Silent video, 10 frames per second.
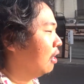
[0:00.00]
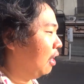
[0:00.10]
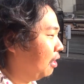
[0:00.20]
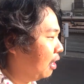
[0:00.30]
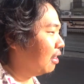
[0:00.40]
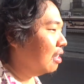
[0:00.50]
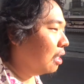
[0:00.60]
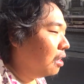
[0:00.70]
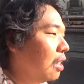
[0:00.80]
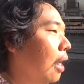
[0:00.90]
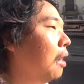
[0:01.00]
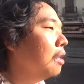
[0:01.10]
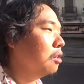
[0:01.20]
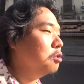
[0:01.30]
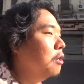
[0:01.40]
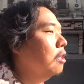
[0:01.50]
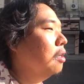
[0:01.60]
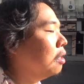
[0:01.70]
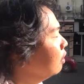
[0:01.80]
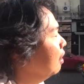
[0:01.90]
and then at the end of the alley, there's like
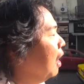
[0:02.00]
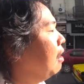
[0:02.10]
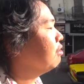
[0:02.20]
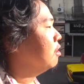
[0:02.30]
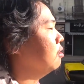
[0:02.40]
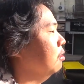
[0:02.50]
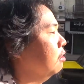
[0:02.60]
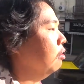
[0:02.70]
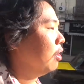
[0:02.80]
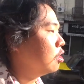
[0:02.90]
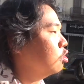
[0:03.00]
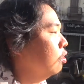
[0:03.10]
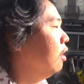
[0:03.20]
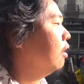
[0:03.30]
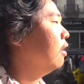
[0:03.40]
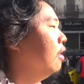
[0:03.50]
a half decent looking restaurant.